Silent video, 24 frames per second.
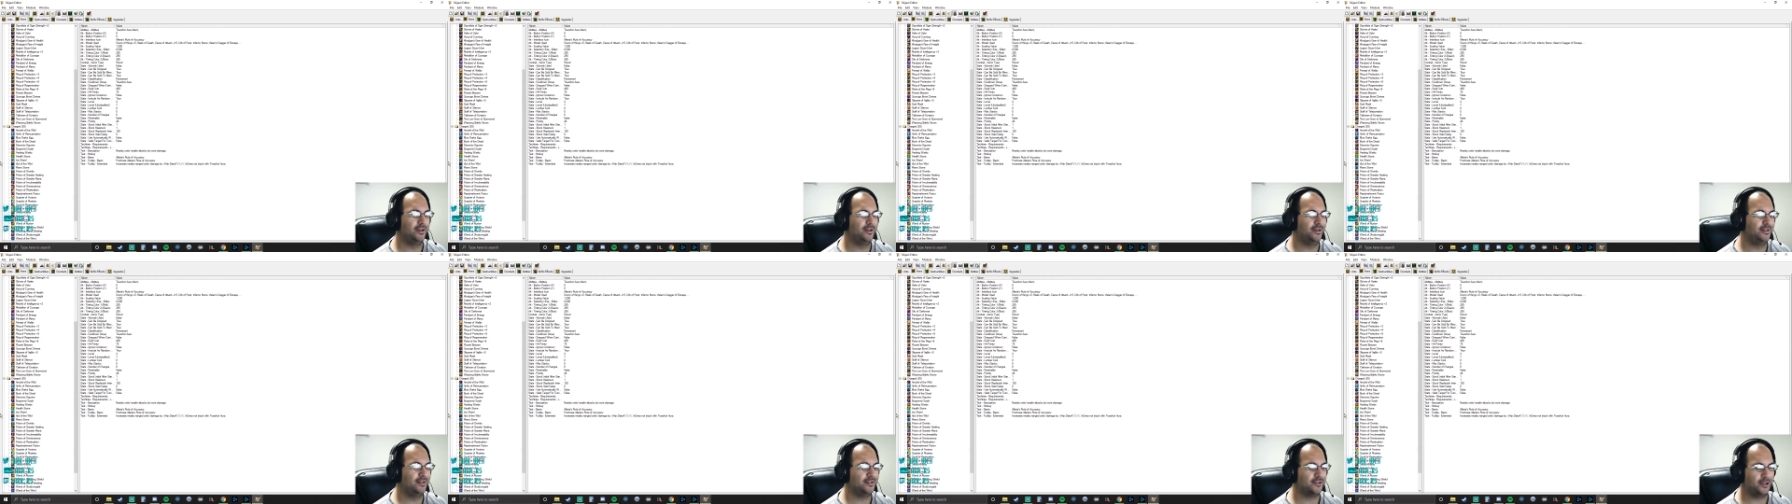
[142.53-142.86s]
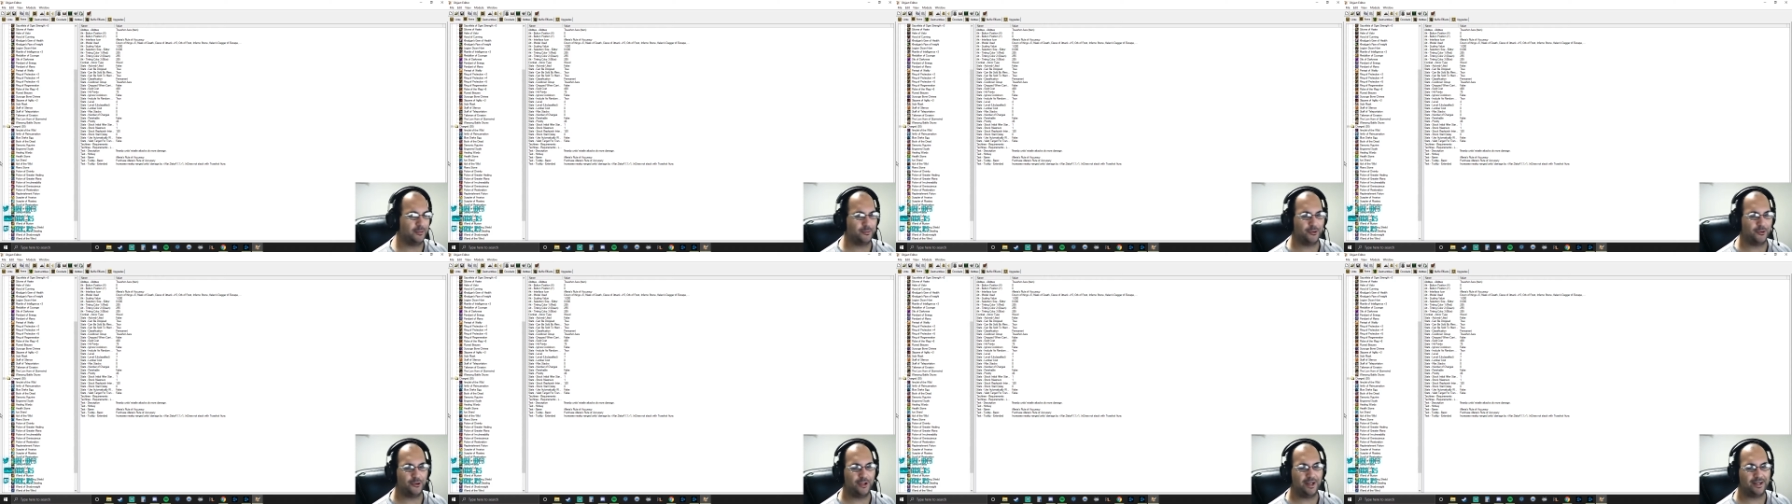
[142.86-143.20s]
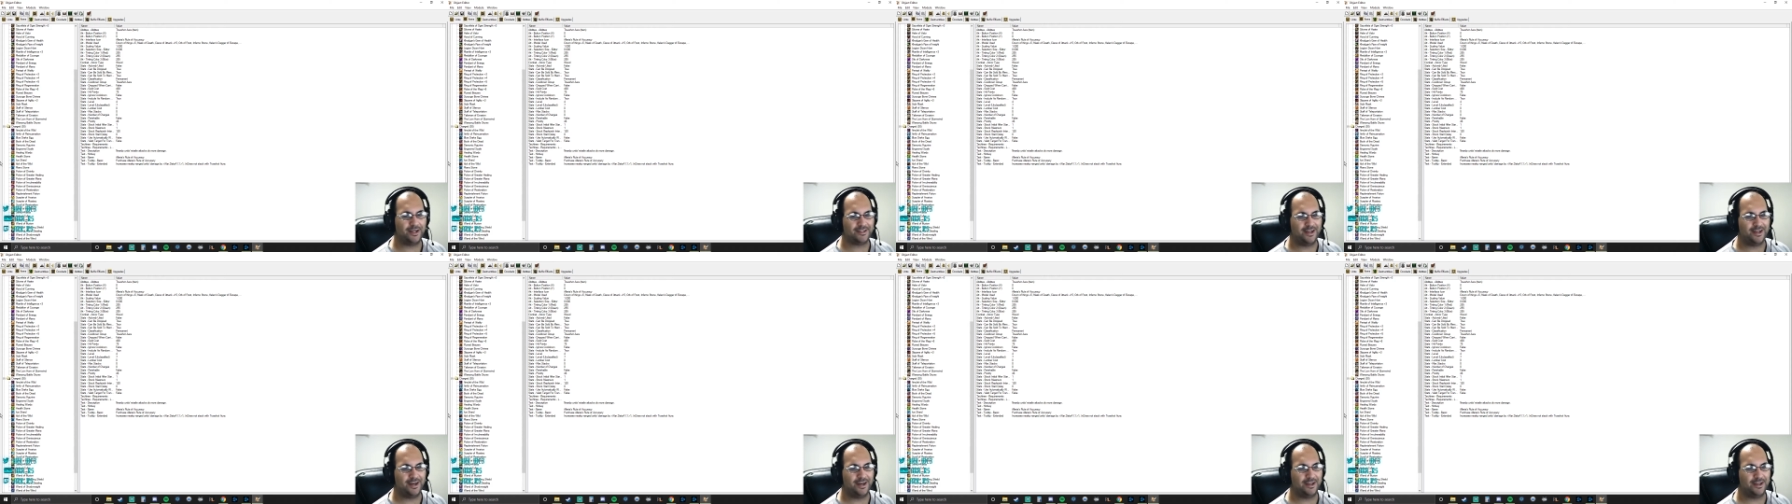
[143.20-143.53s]
It's called
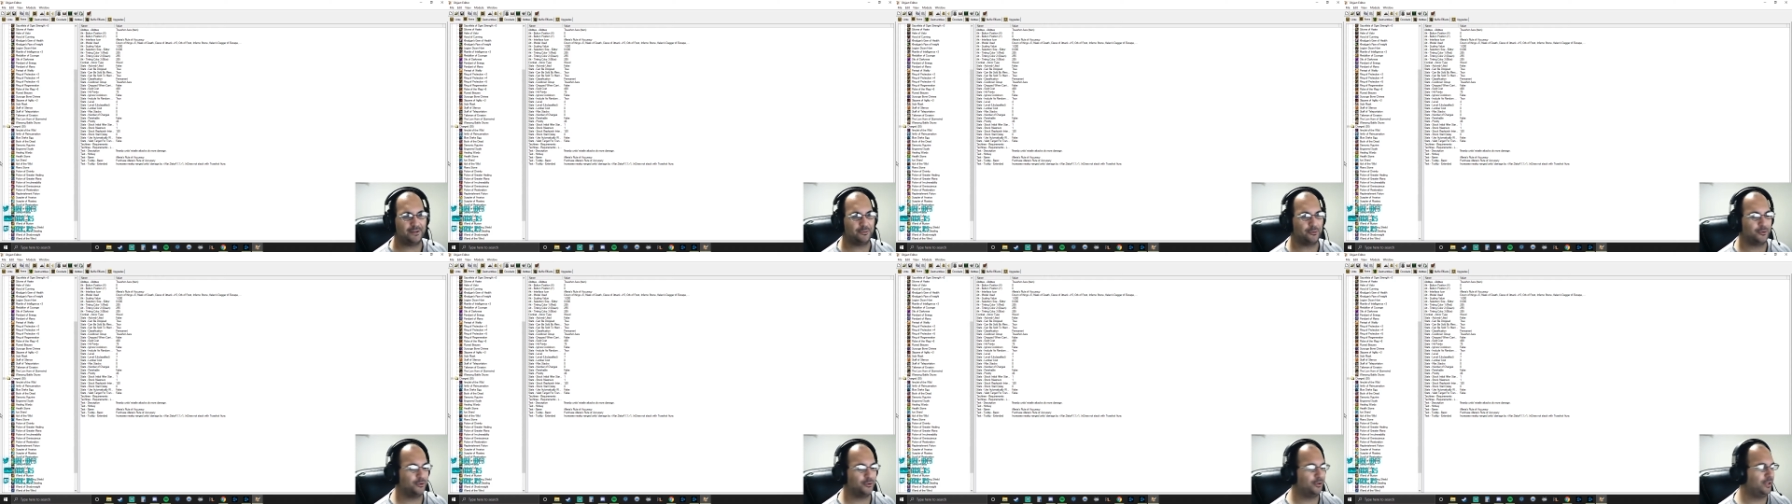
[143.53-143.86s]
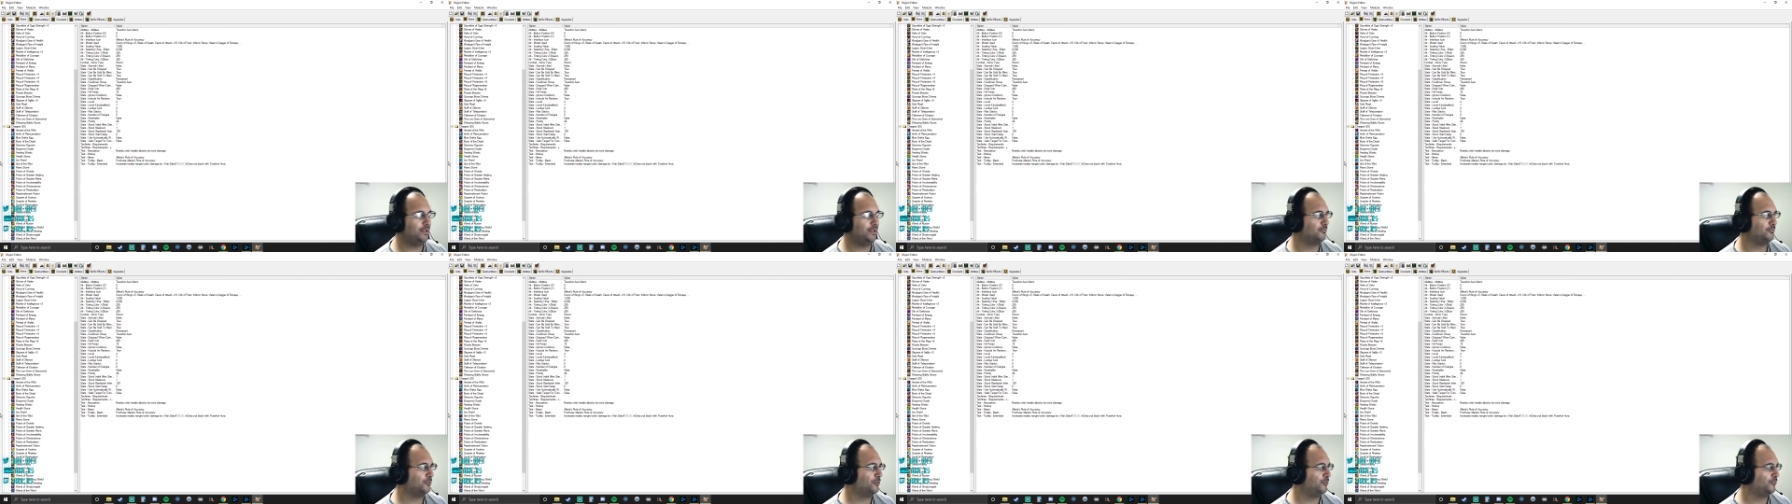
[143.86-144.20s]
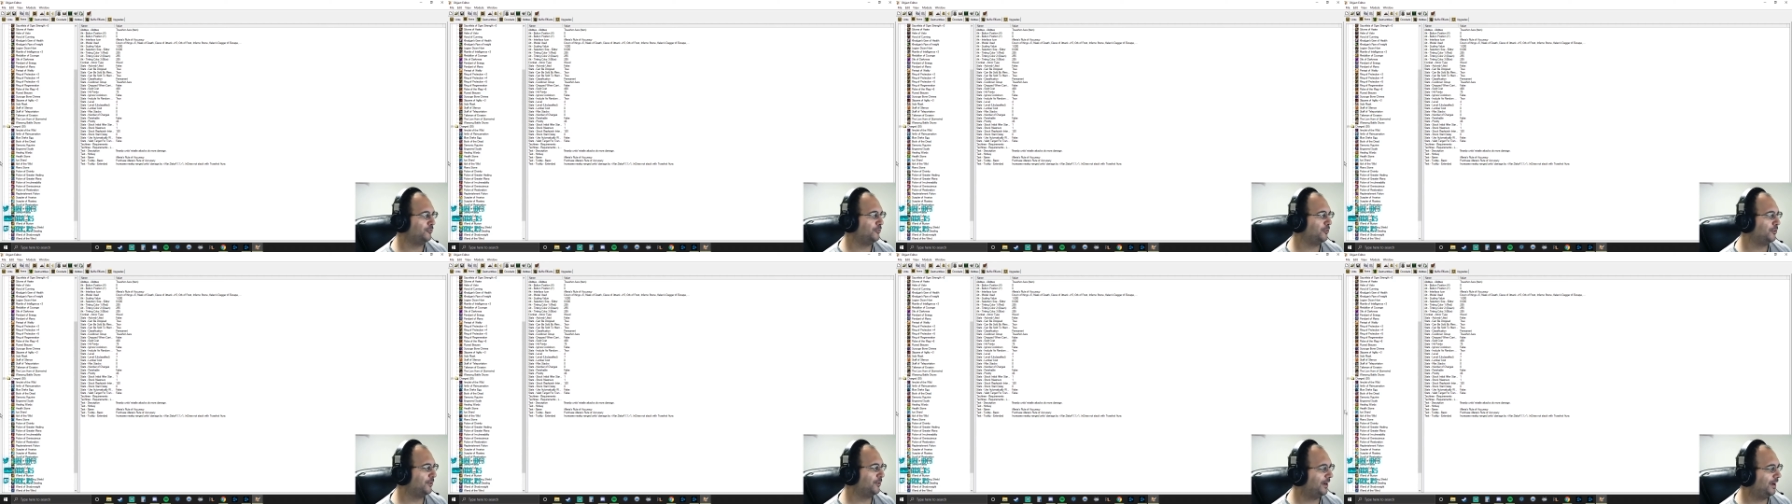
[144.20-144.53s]
Murloc's Eye in, War, in World of
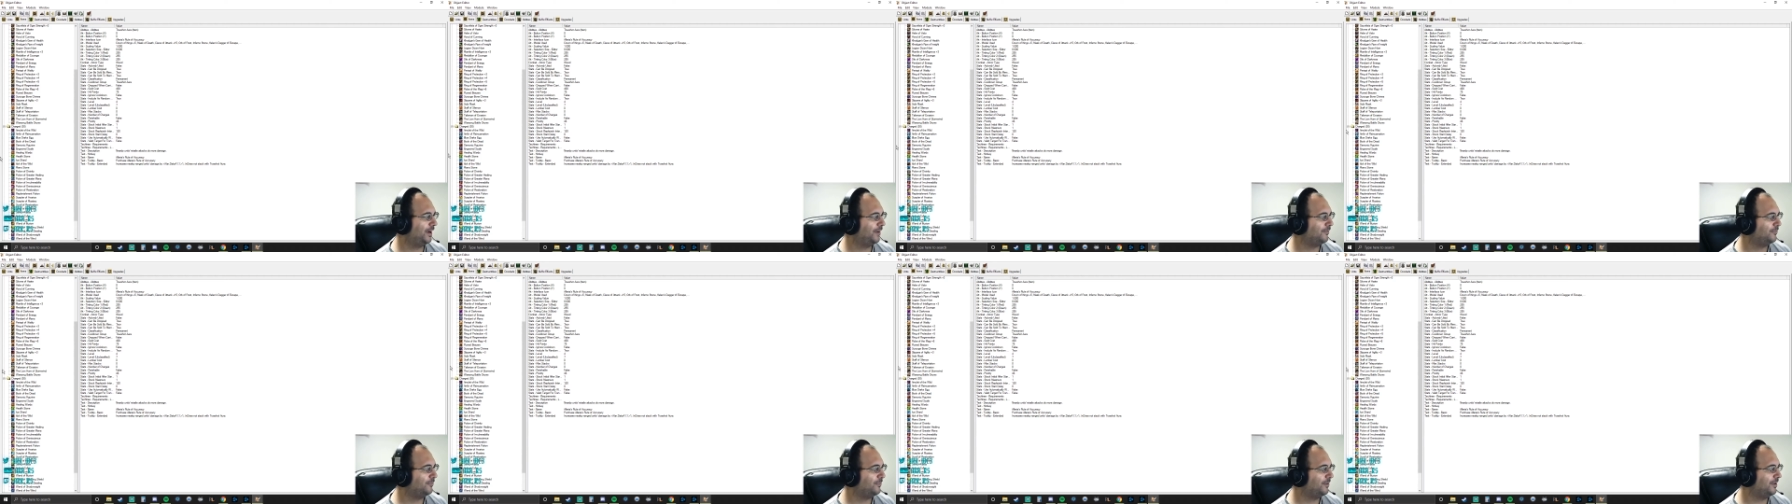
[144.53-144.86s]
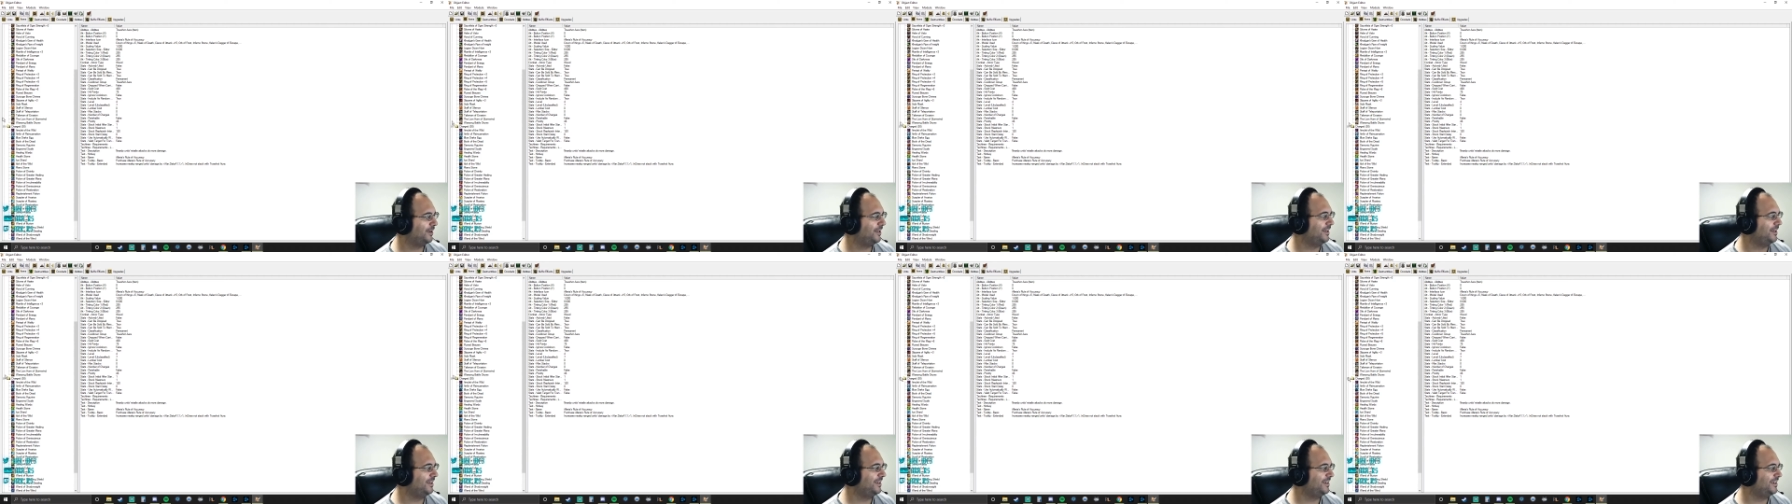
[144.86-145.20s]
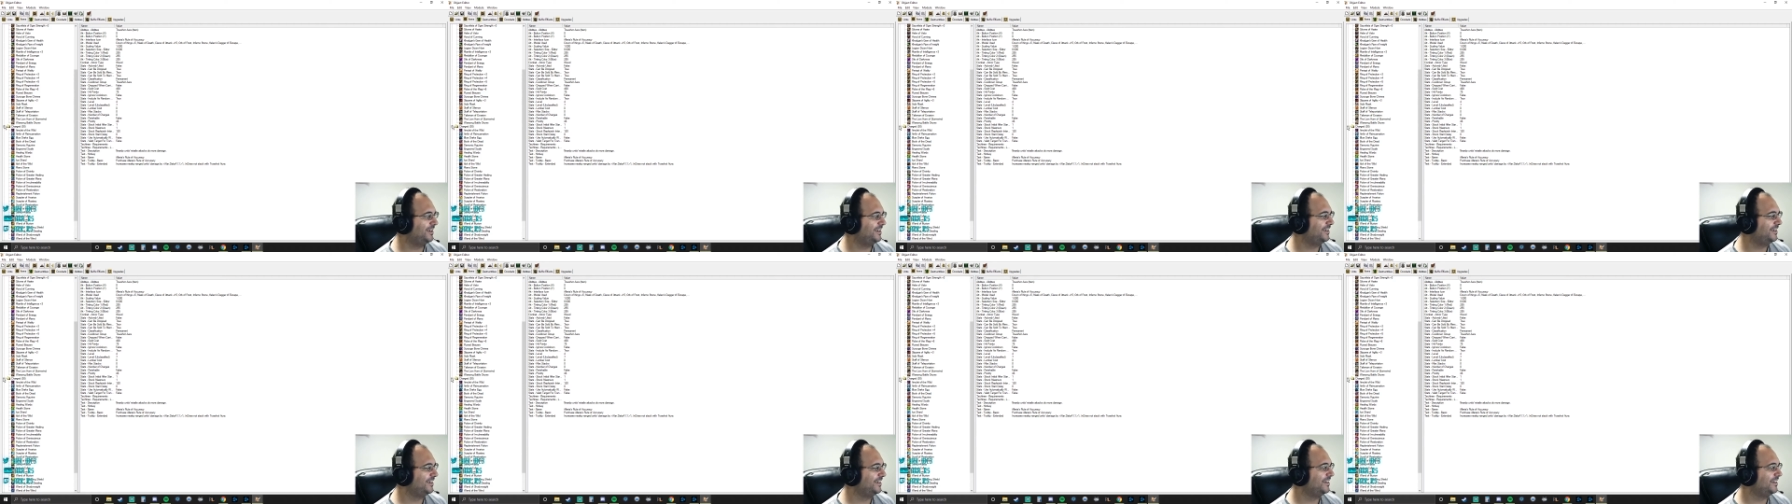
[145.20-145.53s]
Warcraft.
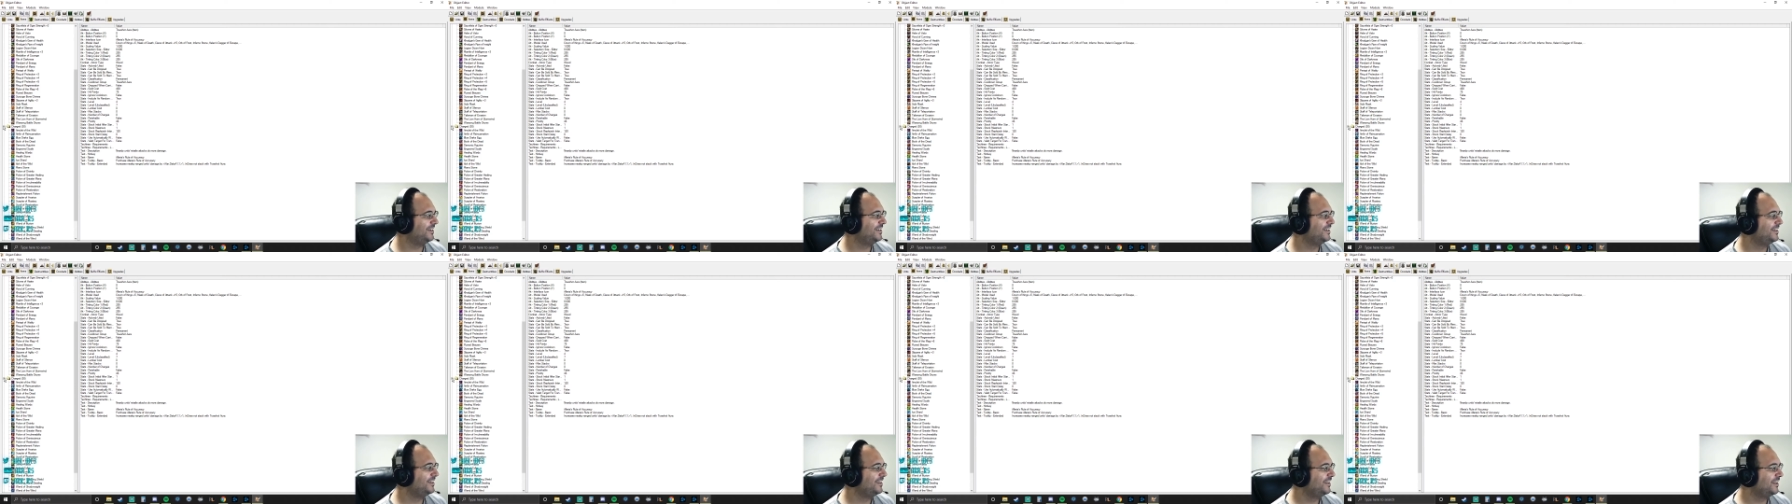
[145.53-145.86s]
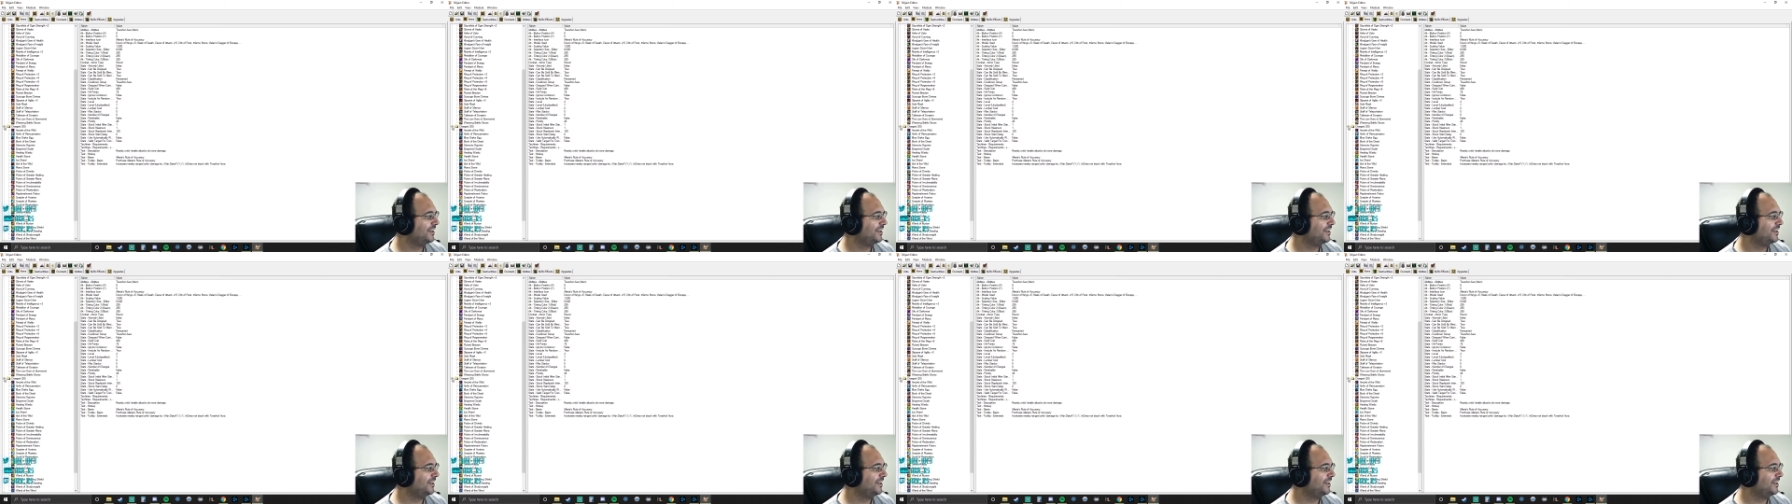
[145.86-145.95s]
But